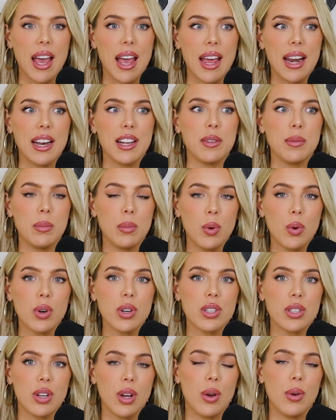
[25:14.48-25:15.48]
and it's
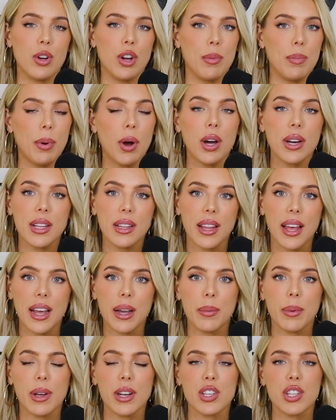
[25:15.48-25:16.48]
more so your body
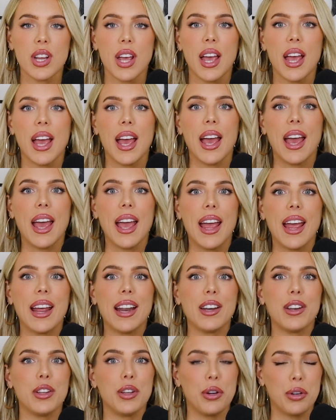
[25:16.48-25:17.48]
language
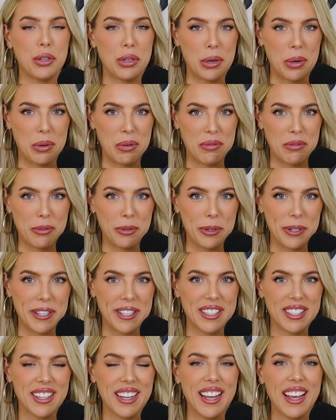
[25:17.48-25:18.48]
and your tone of
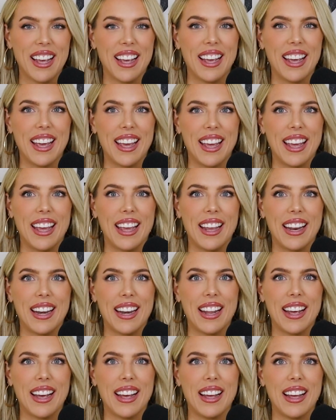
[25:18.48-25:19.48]
voice.
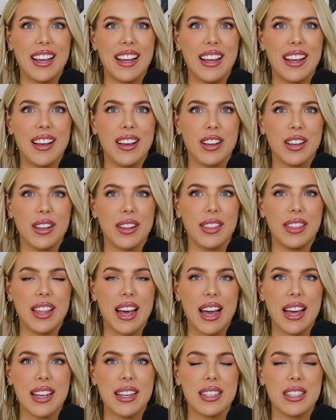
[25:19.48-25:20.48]
And
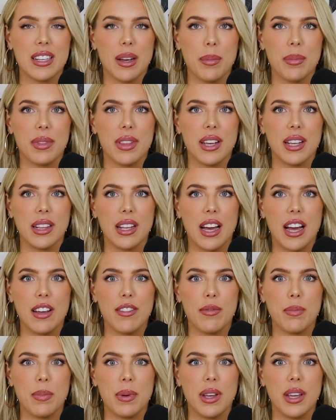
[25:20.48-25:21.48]
that is something that
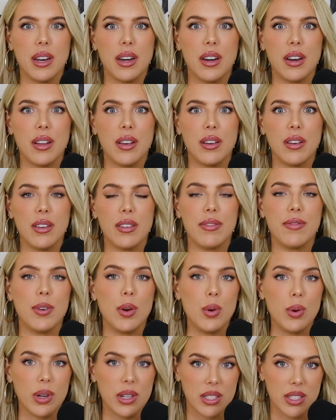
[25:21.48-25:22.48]
I've been
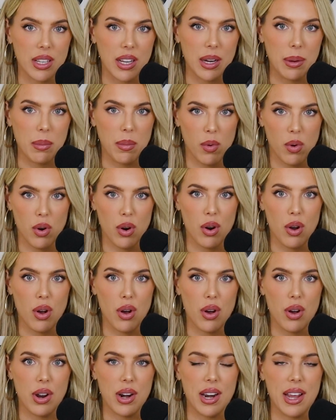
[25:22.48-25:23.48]
focusing more
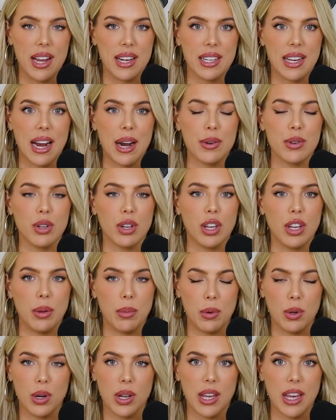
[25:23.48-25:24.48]
on, is how to
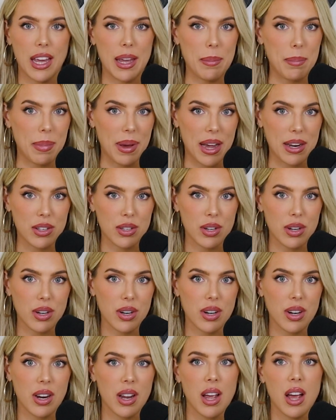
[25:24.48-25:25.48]
communicate
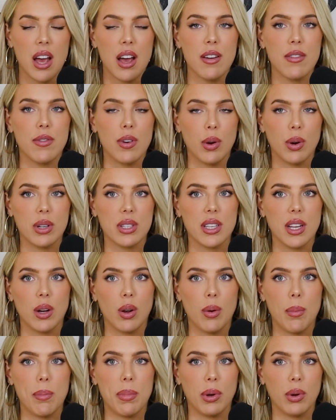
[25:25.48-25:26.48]
better, focusing
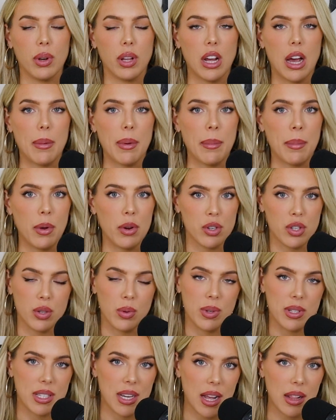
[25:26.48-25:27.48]
on building up
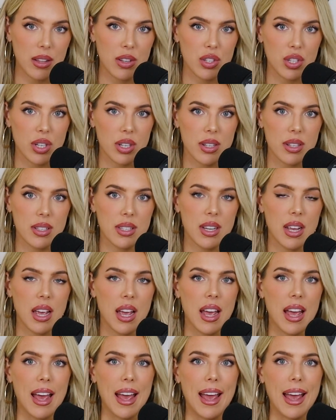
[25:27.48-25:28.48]
emotional intelligence.
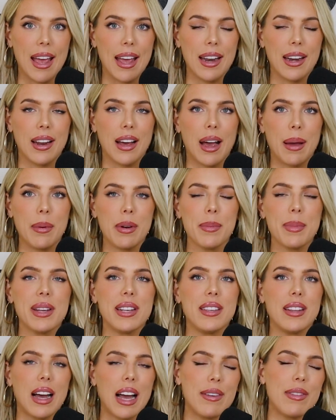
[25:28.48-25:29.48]
And I'm going to be
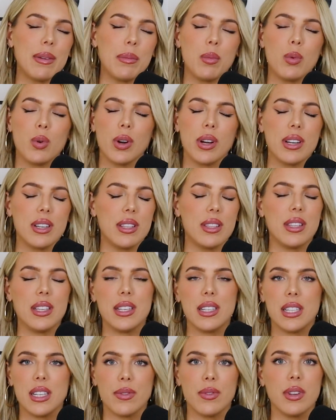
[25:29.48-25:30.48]
diving more into
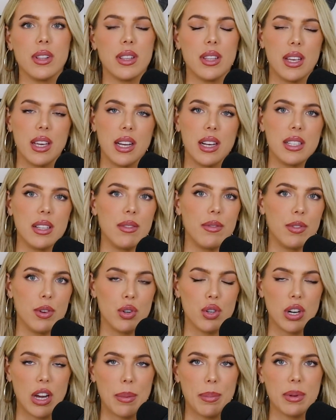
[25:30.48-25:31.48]
these different things in
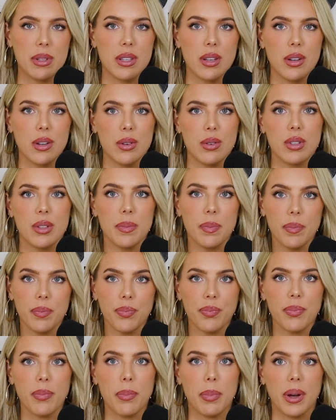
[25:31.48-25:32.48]
future episodes,
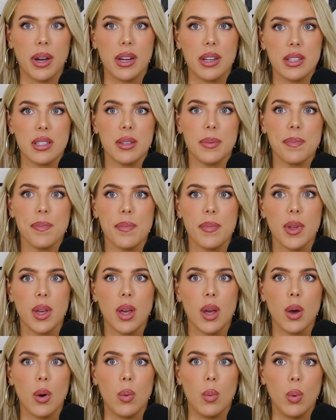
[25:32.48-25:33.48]
but
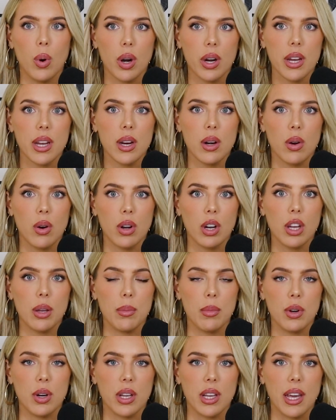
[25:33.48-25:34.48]
working on
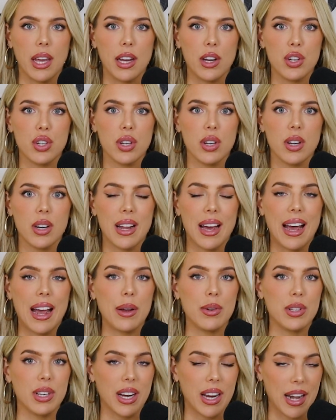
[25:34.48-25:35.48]
communication,
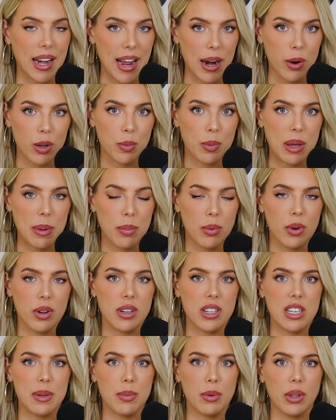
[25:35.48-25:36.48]
how to connect with people
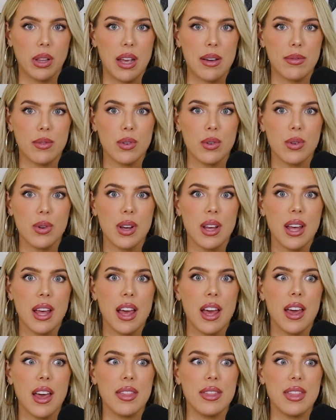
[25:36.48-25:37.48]
on a deeper level,
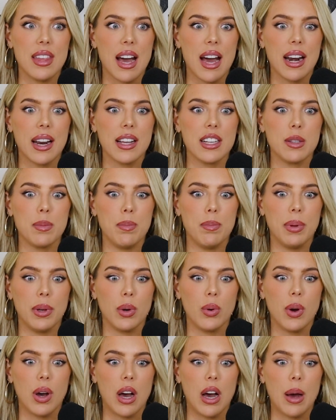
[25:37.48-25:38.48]
that has
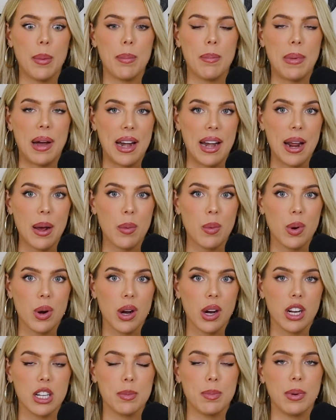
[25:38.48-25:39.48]
built up my
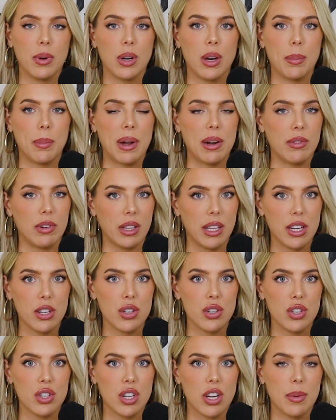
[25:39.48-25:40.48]
network. It's built up my
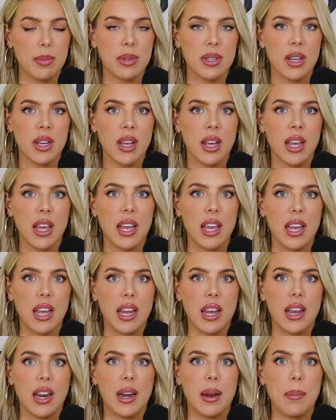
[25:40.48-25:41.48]
relationships
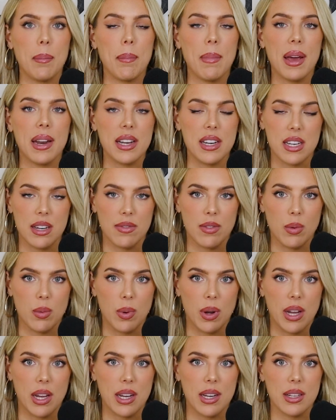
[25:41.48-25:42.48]
in many different
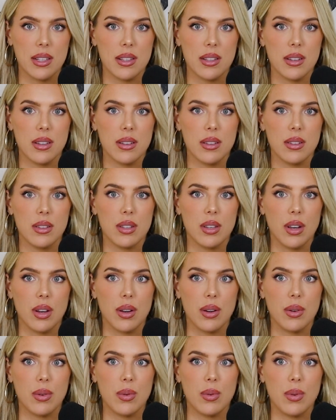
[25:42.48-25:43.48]
ways.
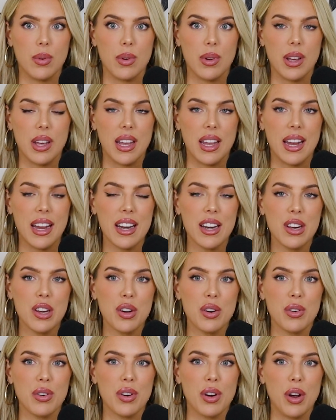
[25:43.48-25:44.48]
So in
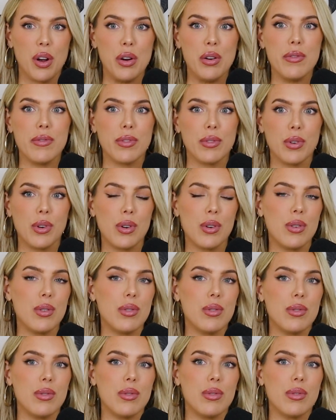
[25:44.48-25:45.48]
your
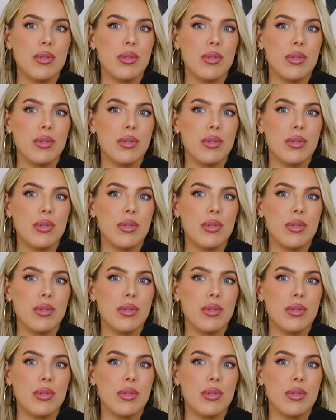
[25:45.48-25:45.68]
overall